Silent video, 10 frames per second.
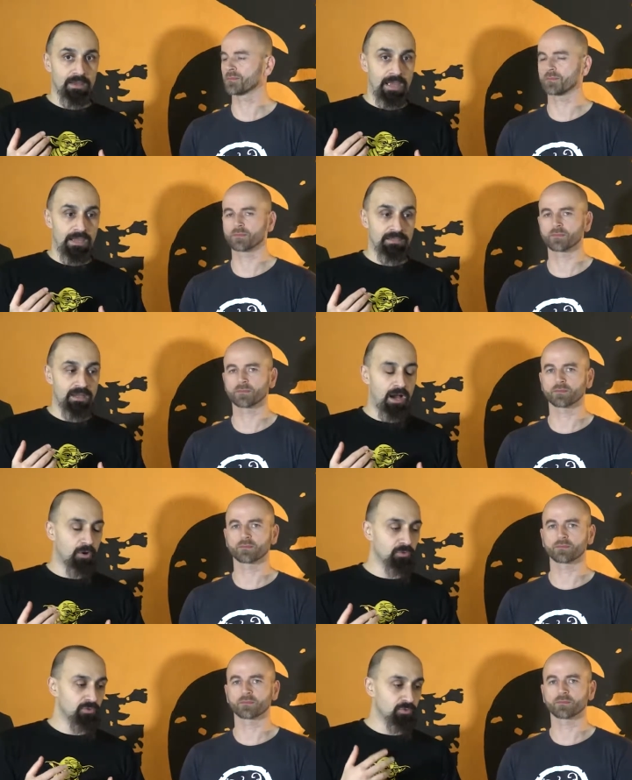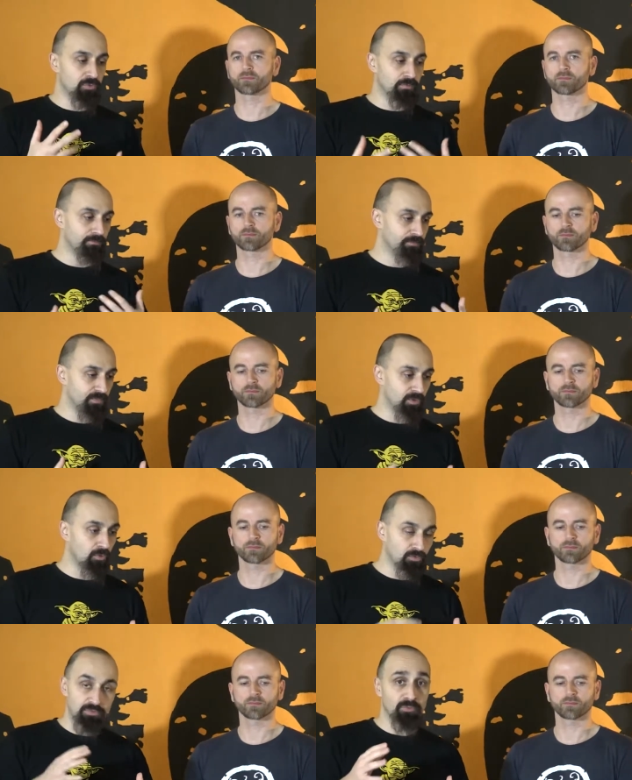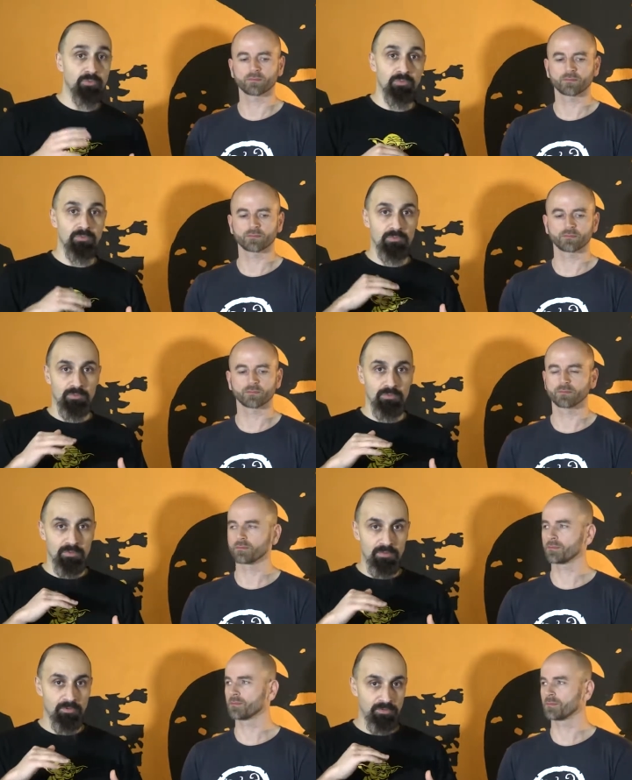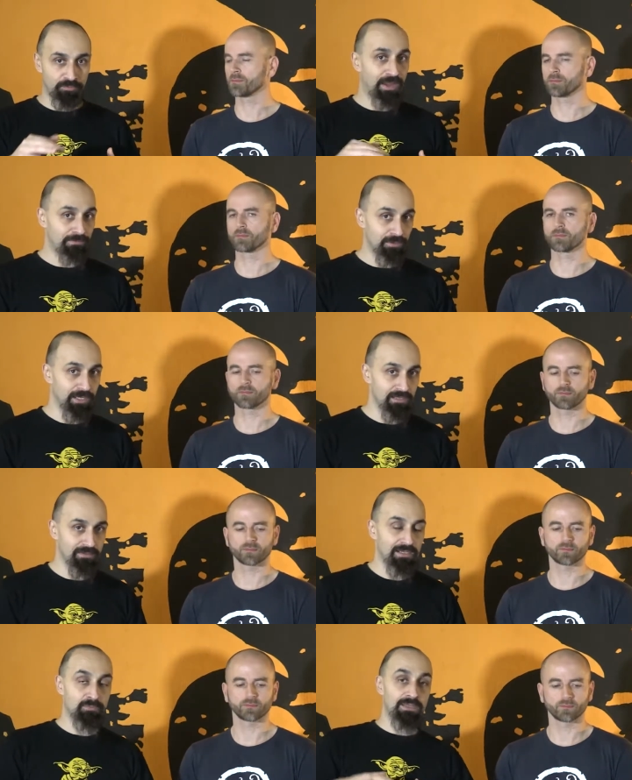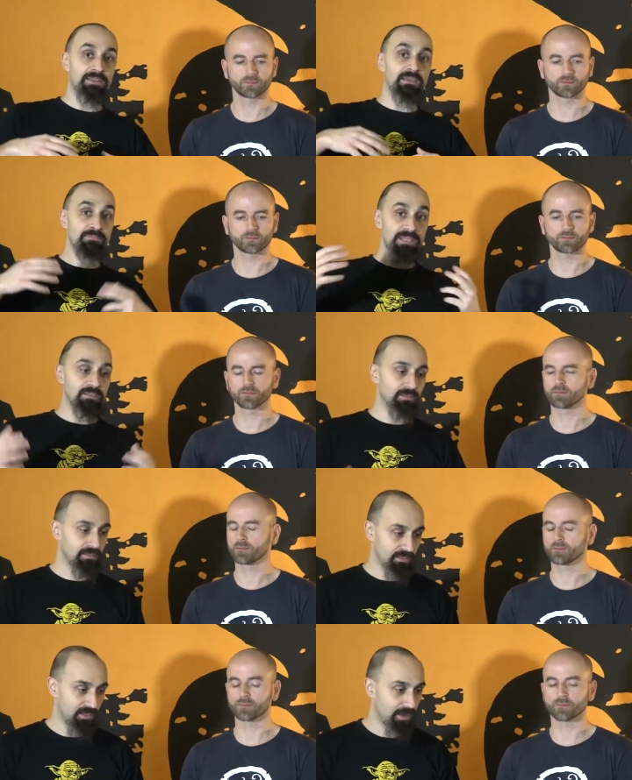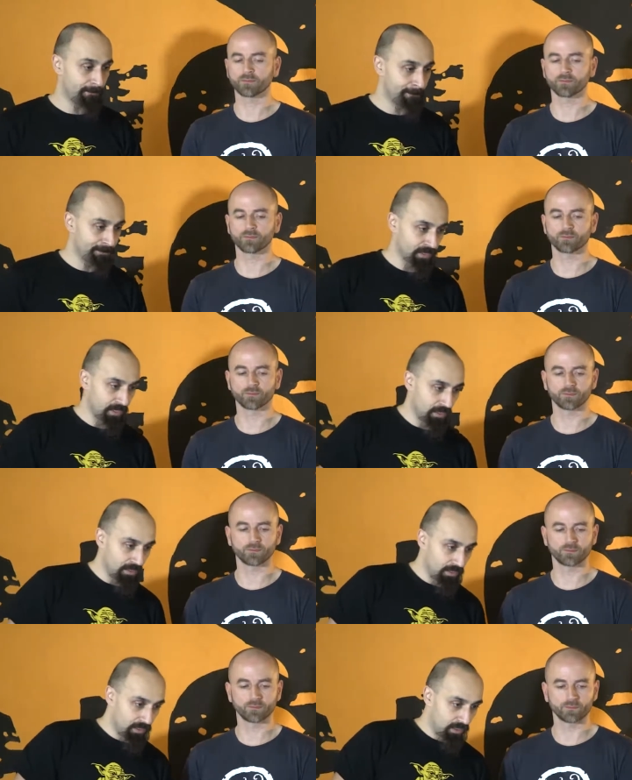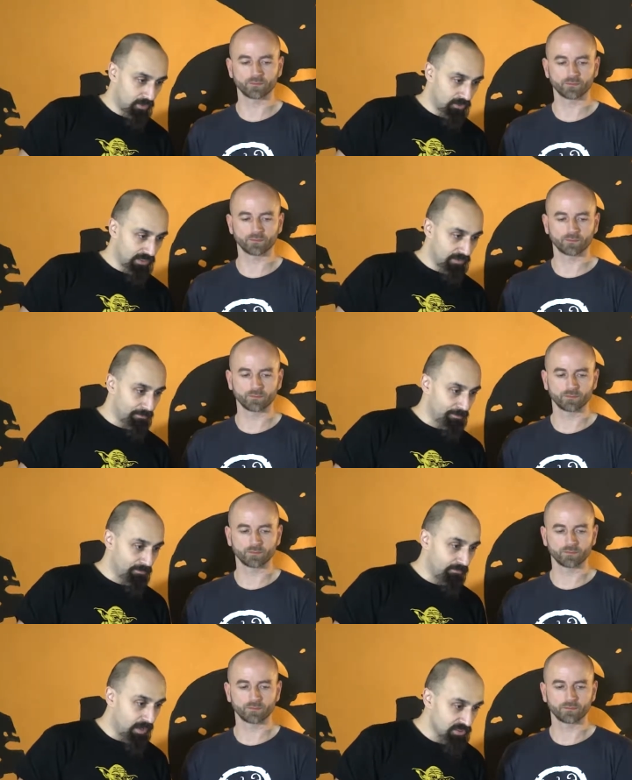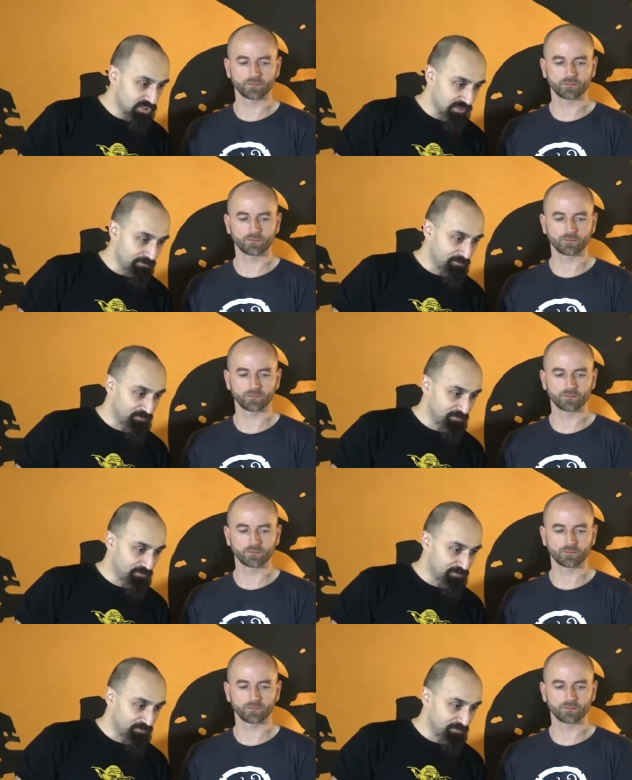Speaker 1: and how to go through those five dragons and what they mean mm. yeah okay margie